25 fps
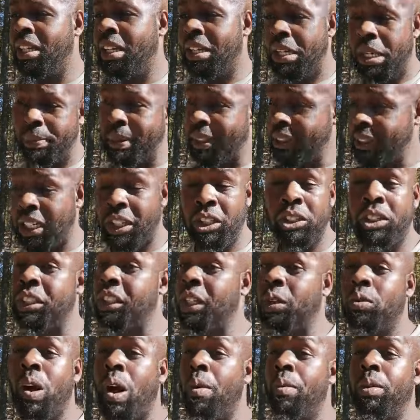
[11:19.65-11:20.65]
I'm not saying there's
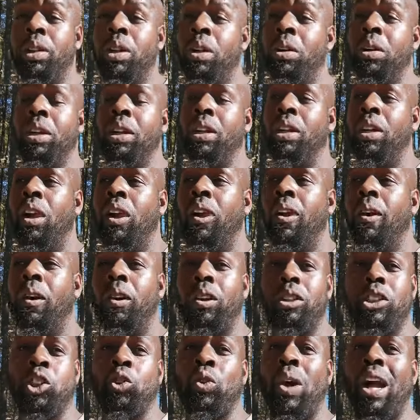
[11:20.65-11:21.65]
anything wrong with learning
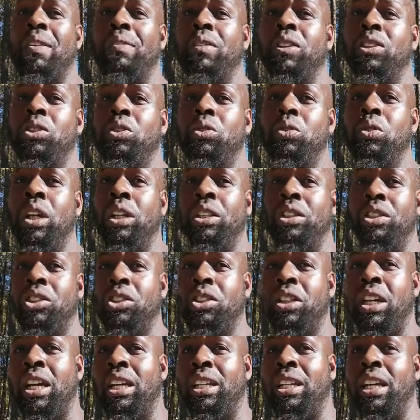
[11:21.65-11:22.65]
or striving to
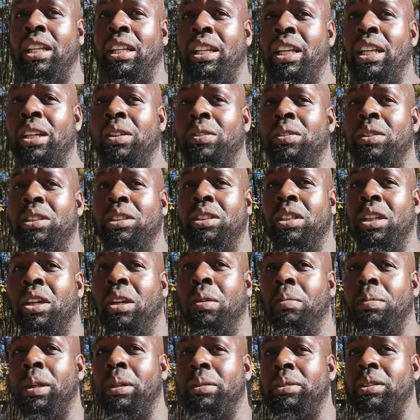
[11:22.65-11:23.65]
understand that language,
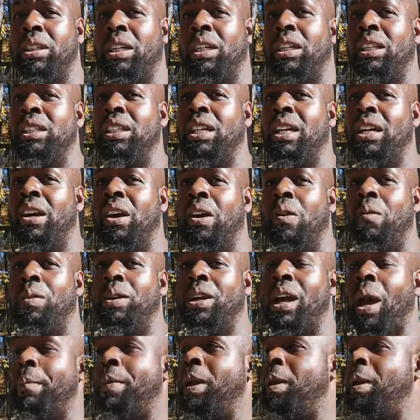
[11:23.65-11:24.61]
but I'm saying that we got